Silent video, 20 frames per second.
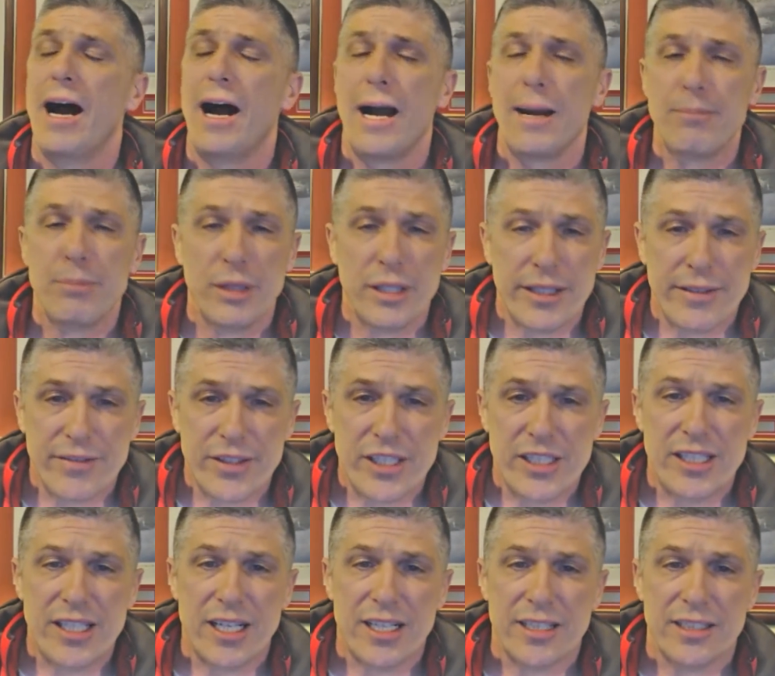I believe
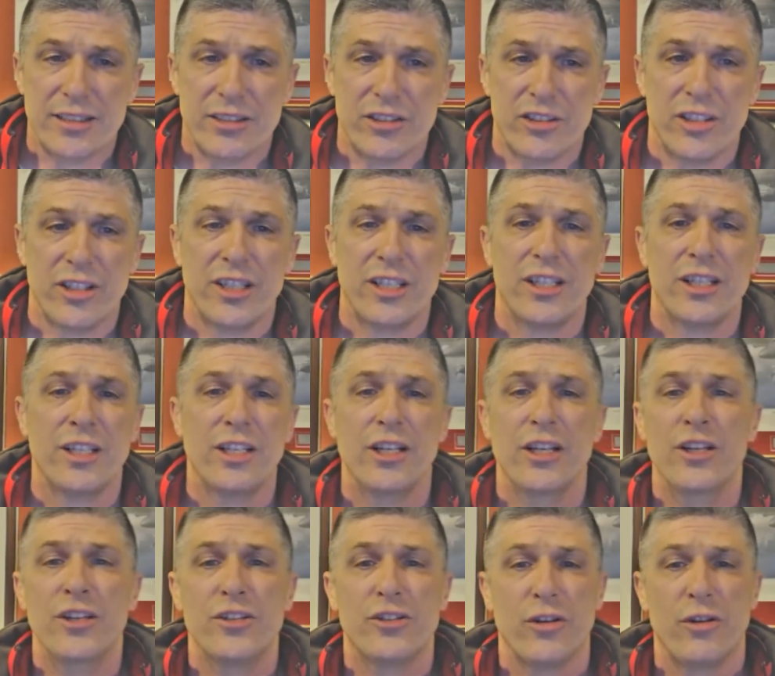it does.
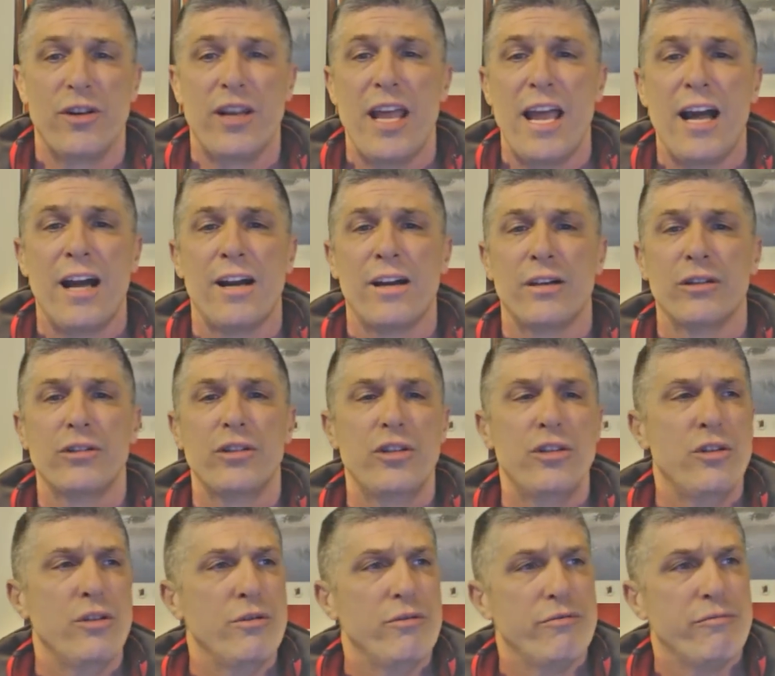So now
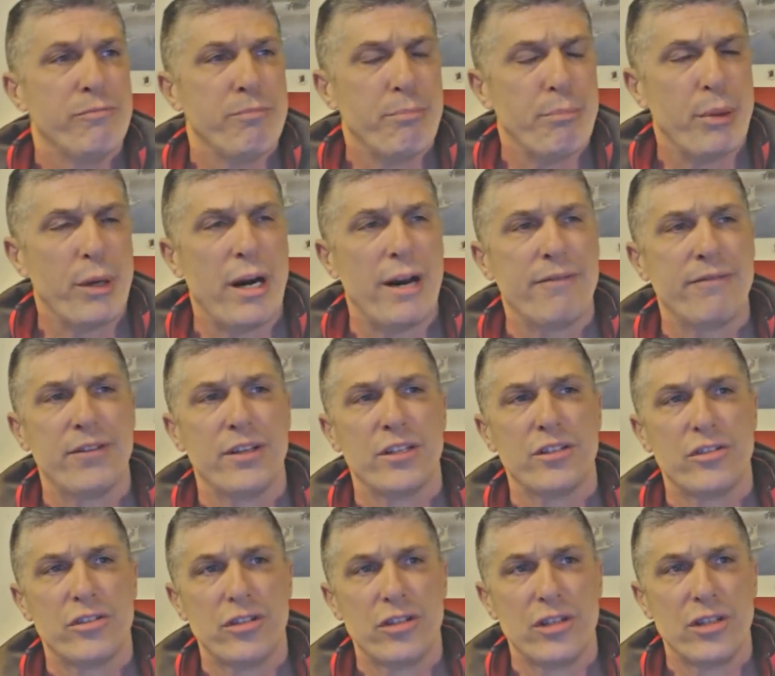you've
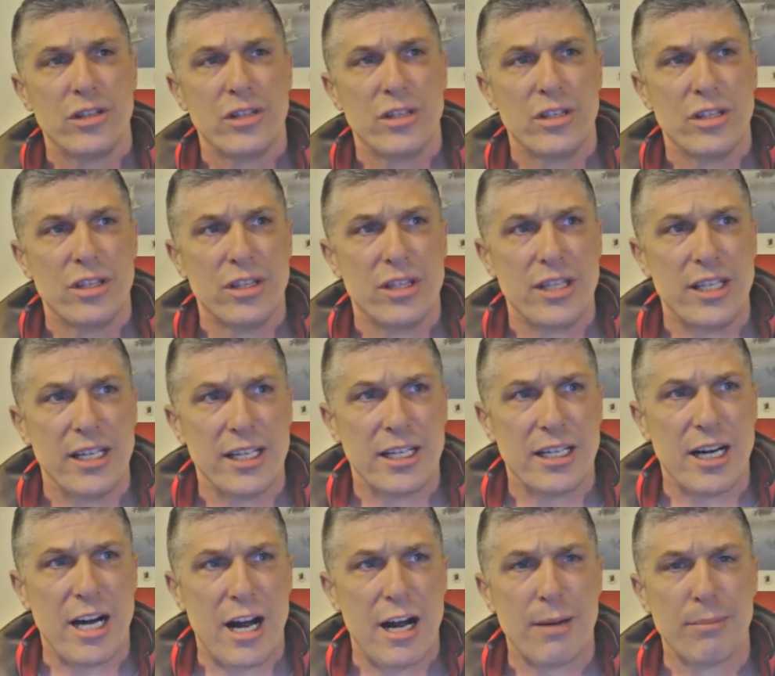prefaced the
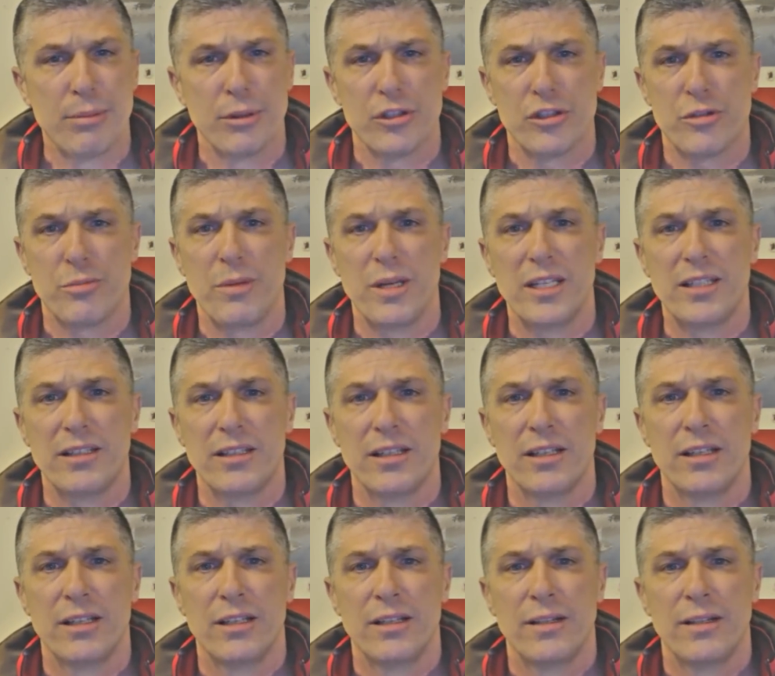accomplishment